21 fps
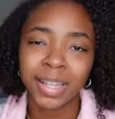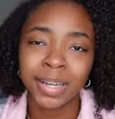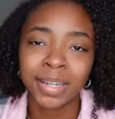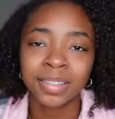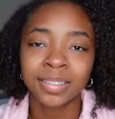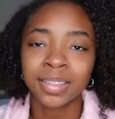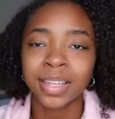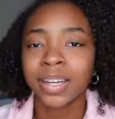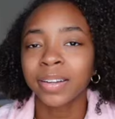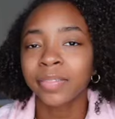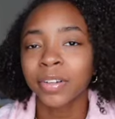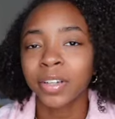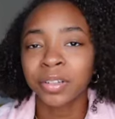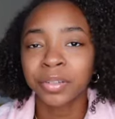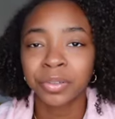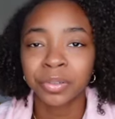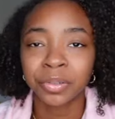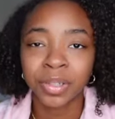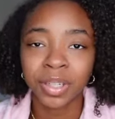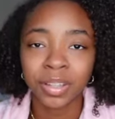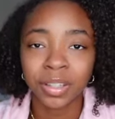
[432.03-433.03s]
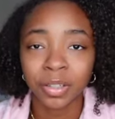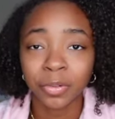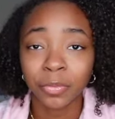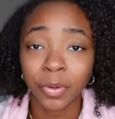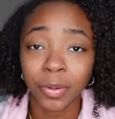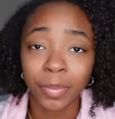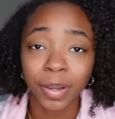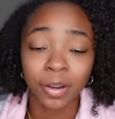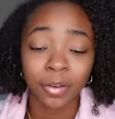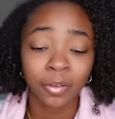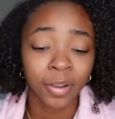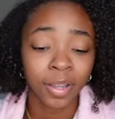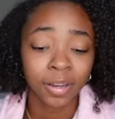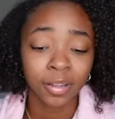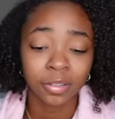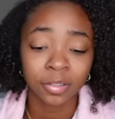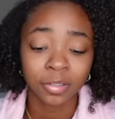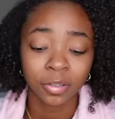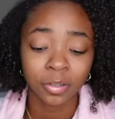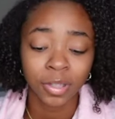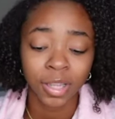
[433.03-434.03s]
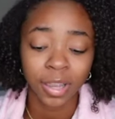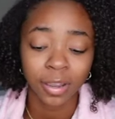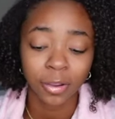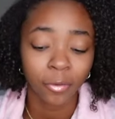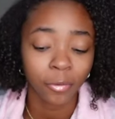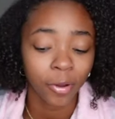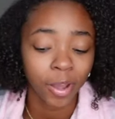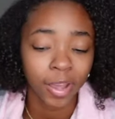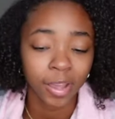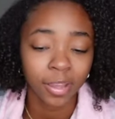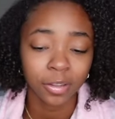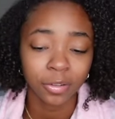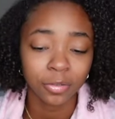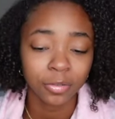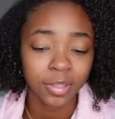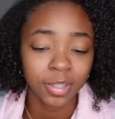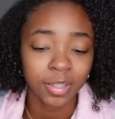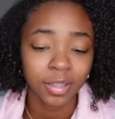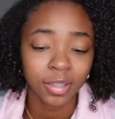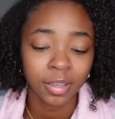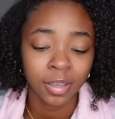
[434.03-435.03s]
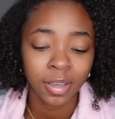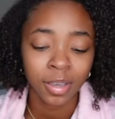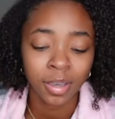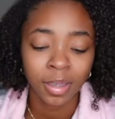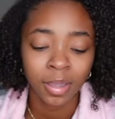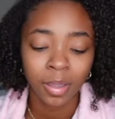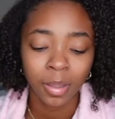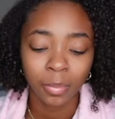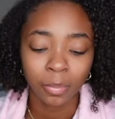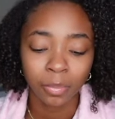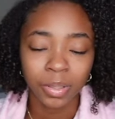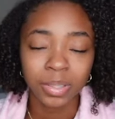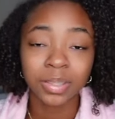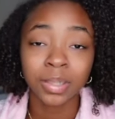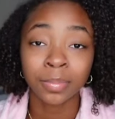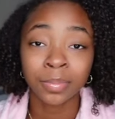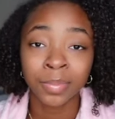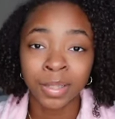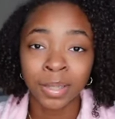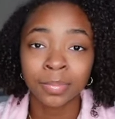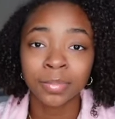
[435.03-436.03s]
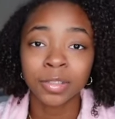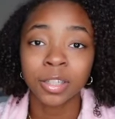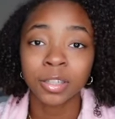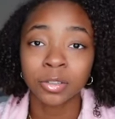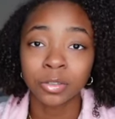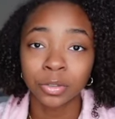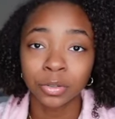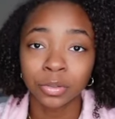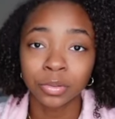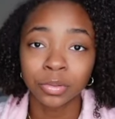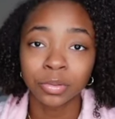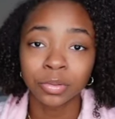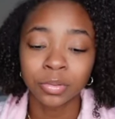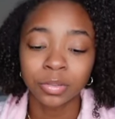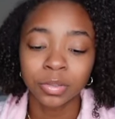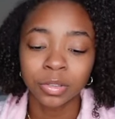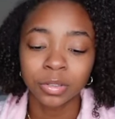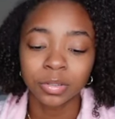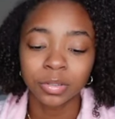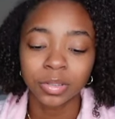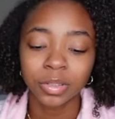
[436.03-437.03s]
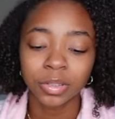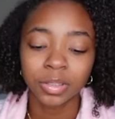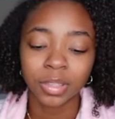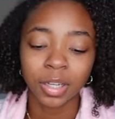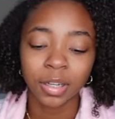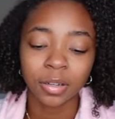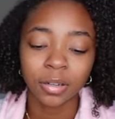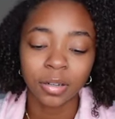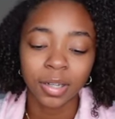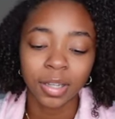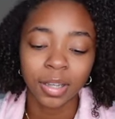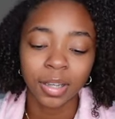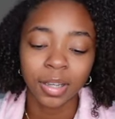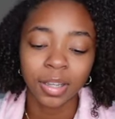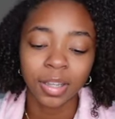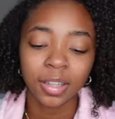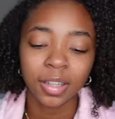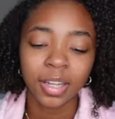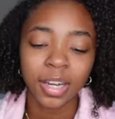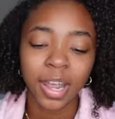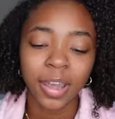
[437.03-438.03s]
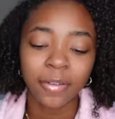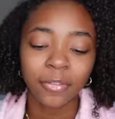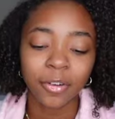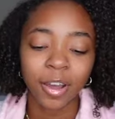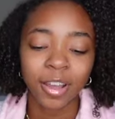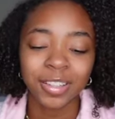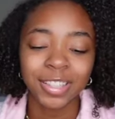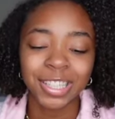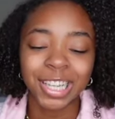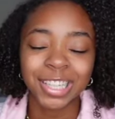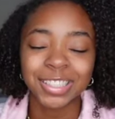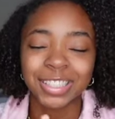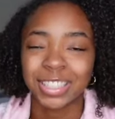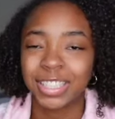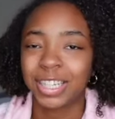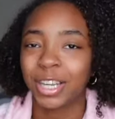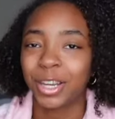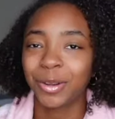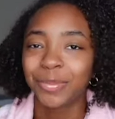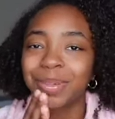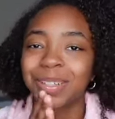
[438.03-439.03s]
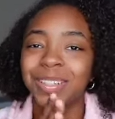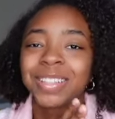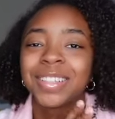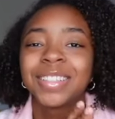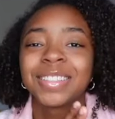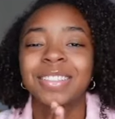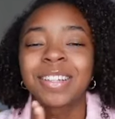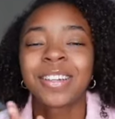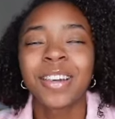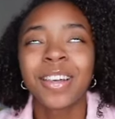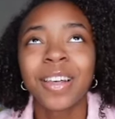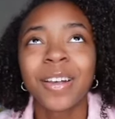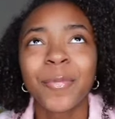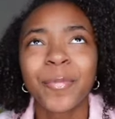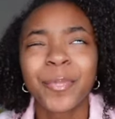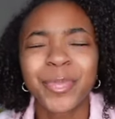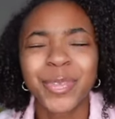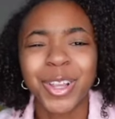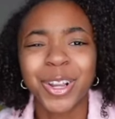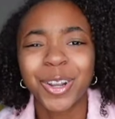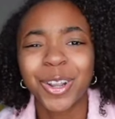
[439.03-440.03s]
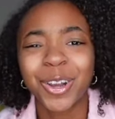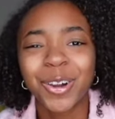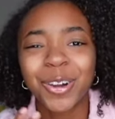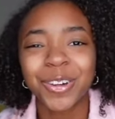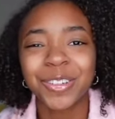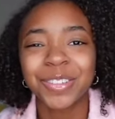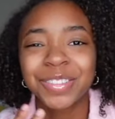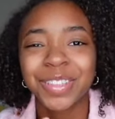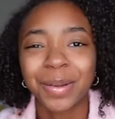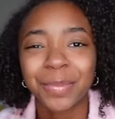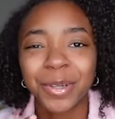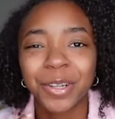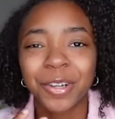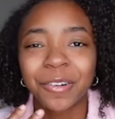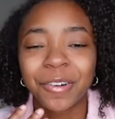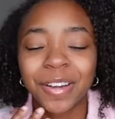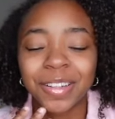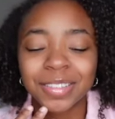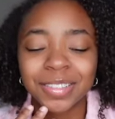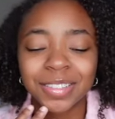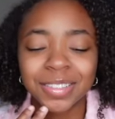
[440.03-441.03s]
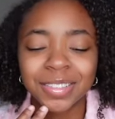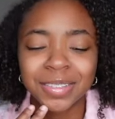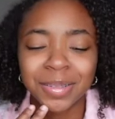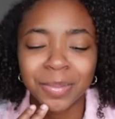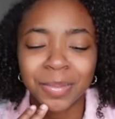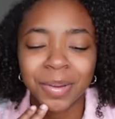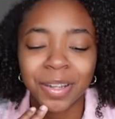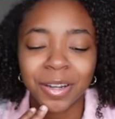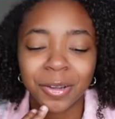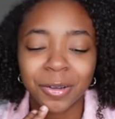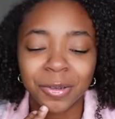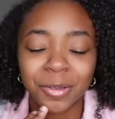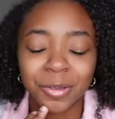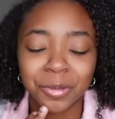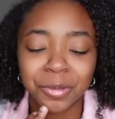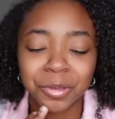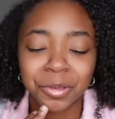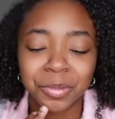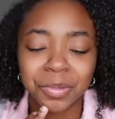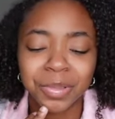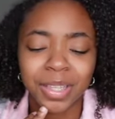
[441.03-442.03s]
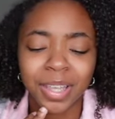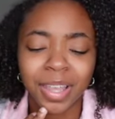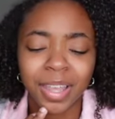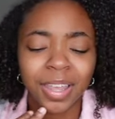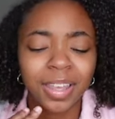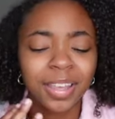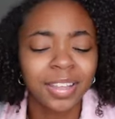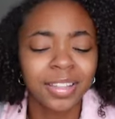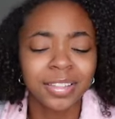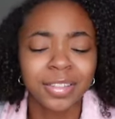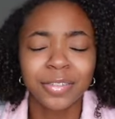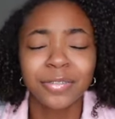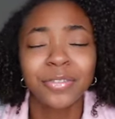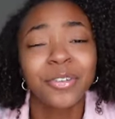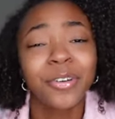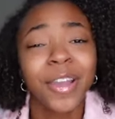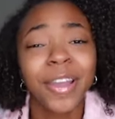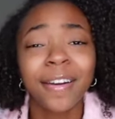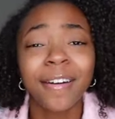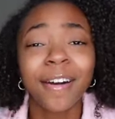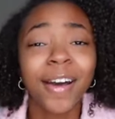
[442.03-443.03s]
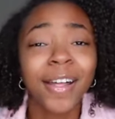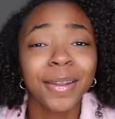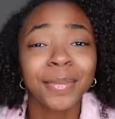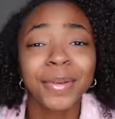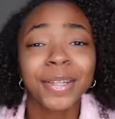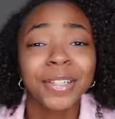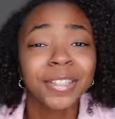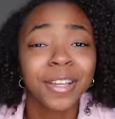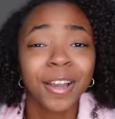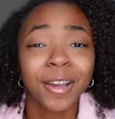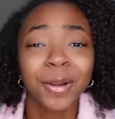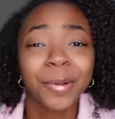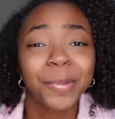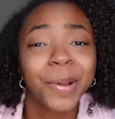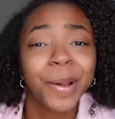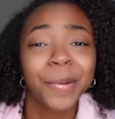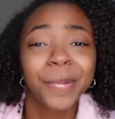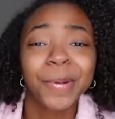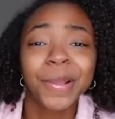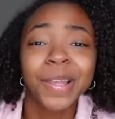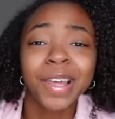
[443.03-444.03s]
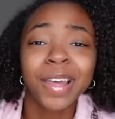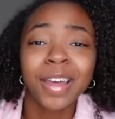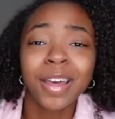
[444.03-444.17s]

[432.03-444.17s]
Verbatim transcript: and that's not even gonna do nothing with my credit so like why use it but sometimes i do use it not gonna lie and then i have contacts in here because a long time ago i seen somebody on youtube say because if you ain't calling me talking about